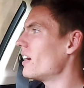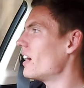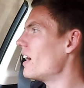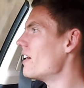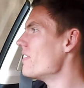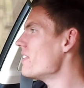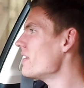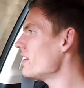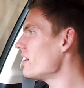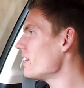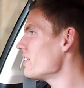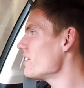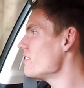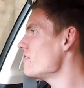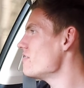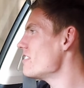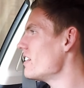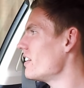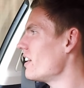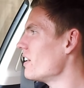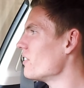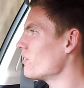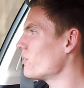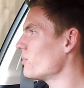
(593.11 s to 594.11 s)
And then I
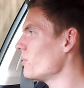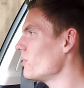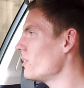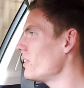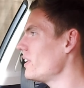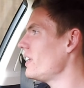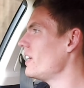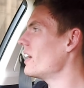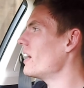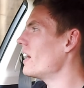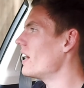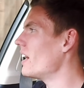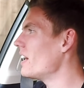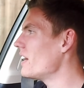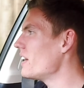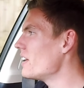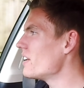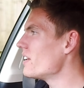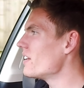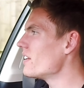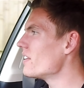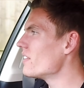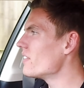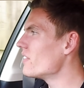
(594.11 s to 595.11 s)
realised all the
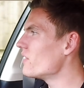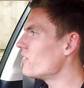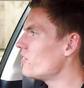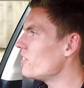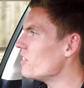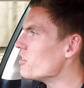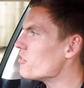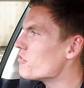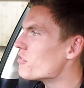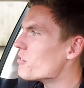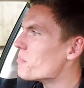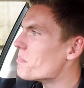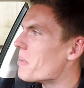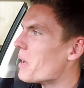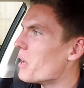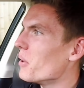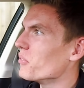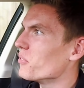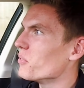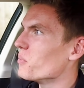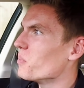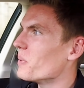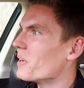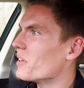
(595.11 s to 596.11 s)
the secret
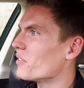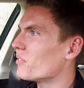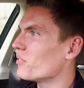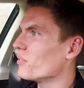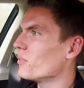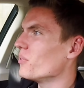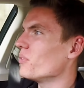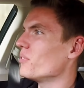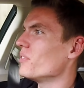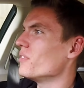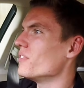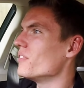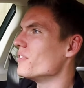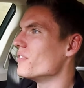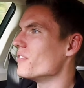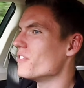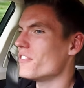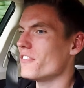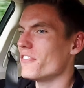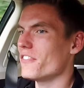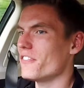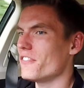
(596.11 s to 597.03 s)
bells and whistles and